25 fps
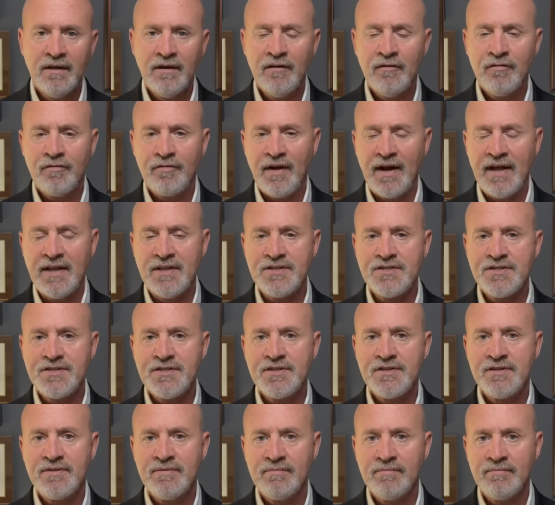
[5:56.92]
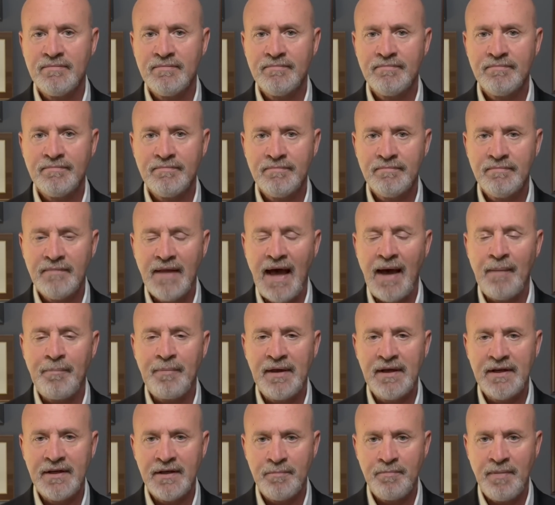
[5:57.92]
Friends, happy
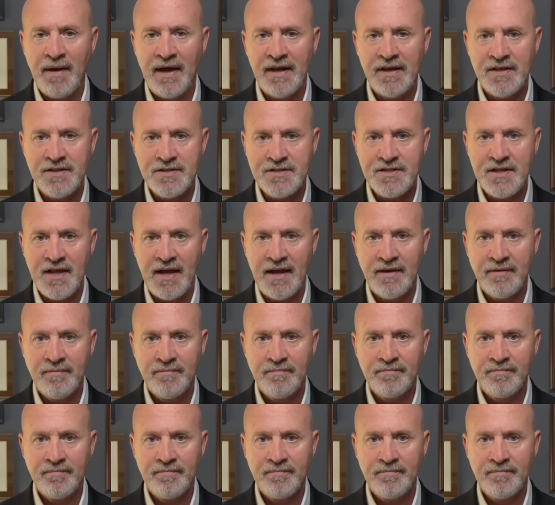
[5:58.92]
Independence Day.